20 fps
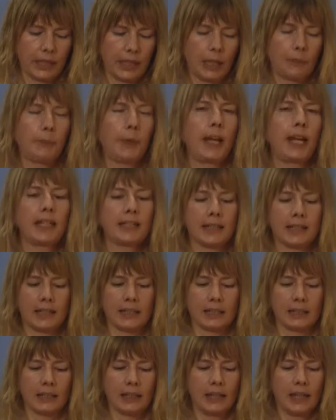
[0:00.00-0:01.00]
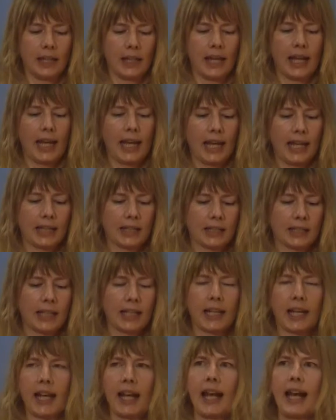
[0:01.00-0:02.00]
A painting hangs
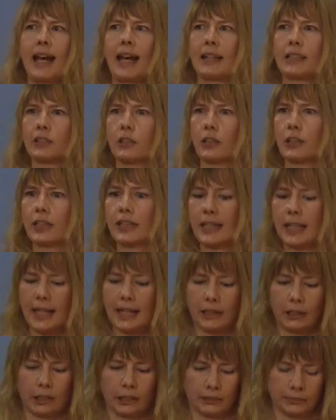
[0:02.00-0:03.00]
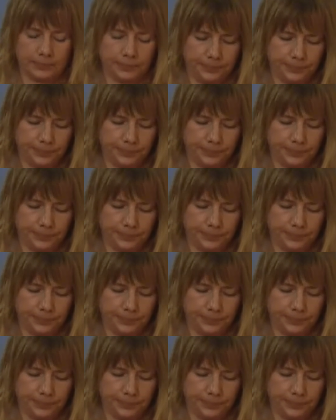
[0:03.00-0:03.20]
like a hat on a nail.